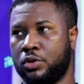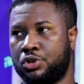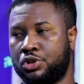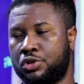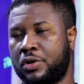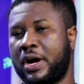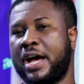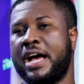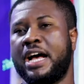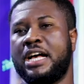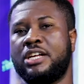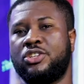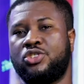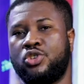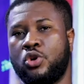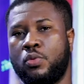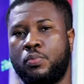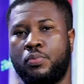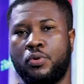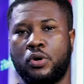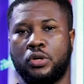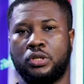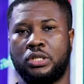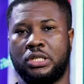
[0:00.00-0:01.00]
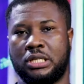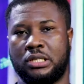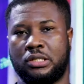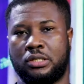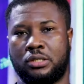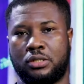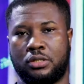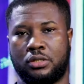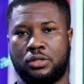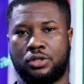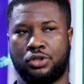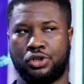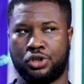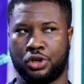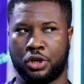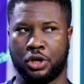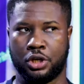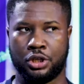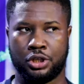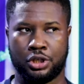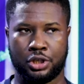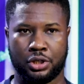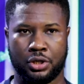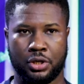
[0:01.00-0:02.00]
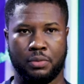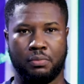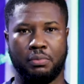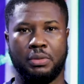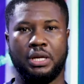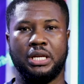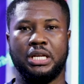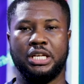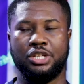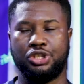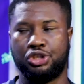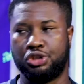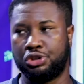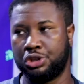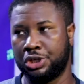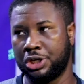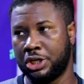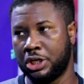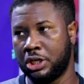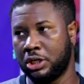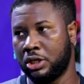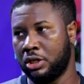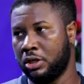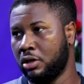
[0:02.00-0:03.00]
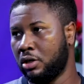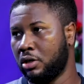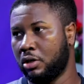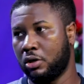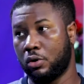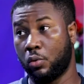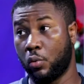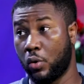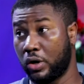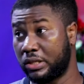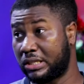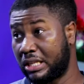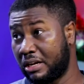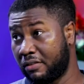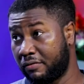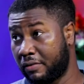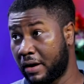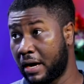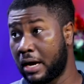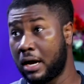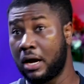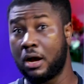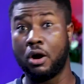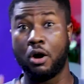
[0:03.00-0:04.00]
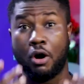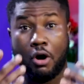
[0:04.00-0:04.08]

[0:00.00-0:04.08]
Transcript: try and support his church, ministry, whatever,